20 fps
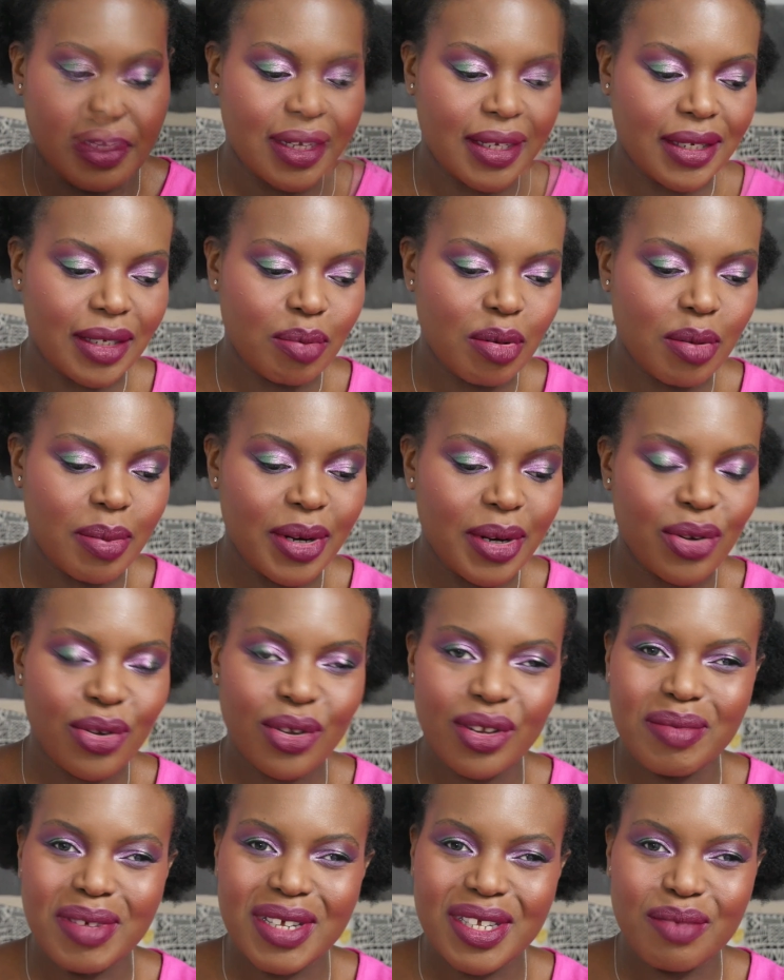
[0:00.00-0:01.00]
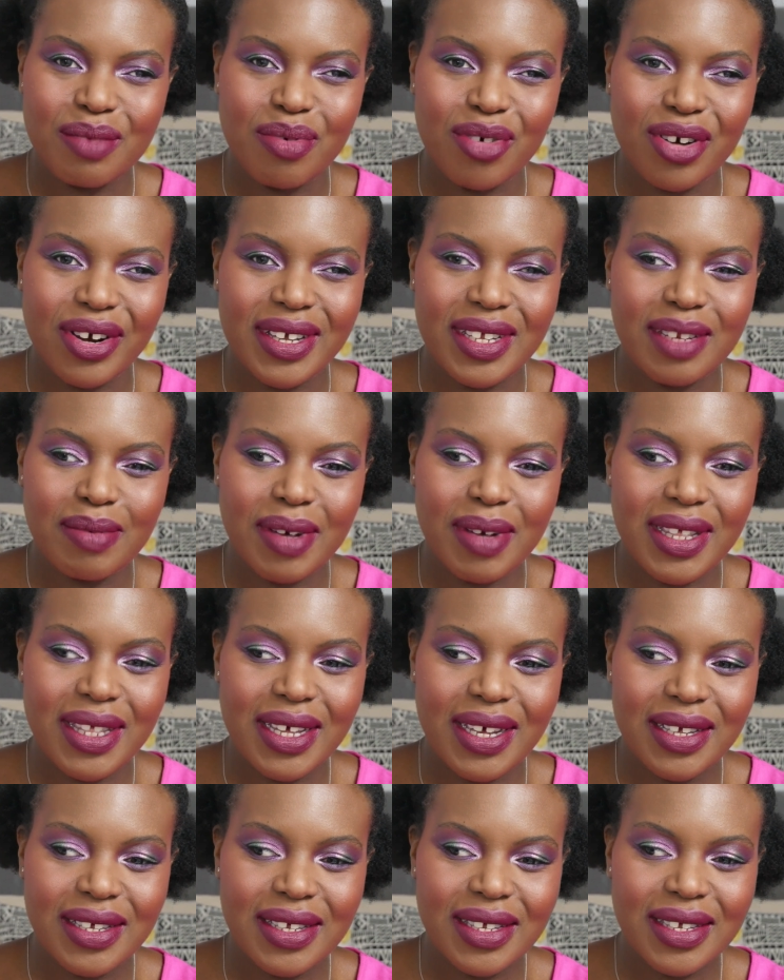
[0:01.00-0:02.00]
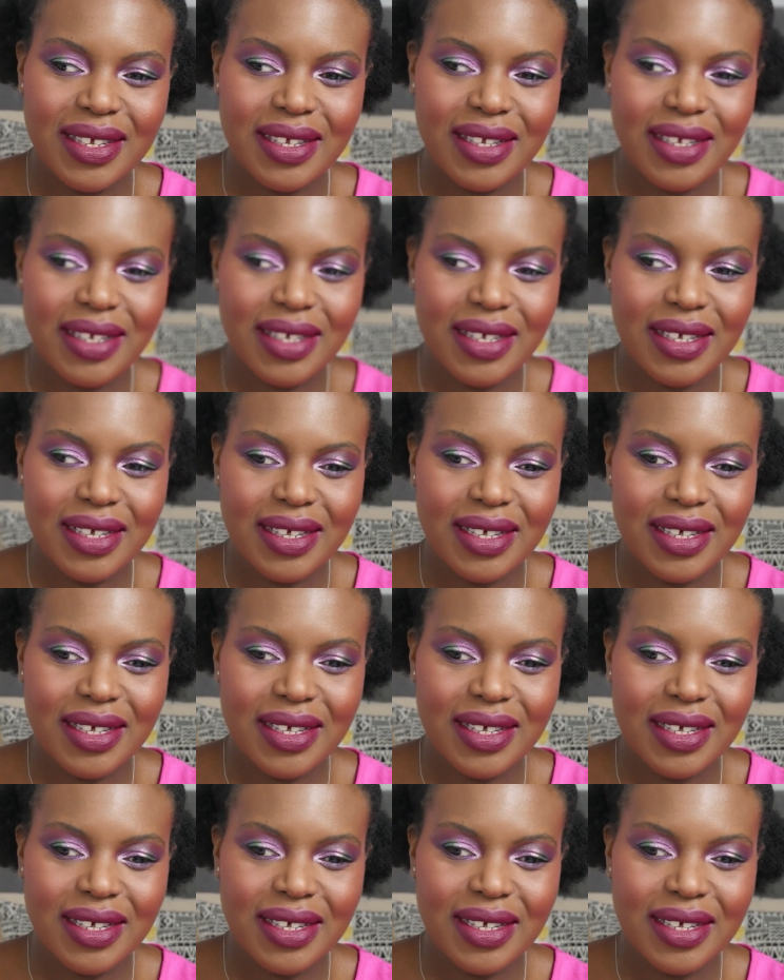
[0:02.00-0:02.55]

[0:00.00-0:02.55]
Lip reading: You're probably not going to be surprised by this.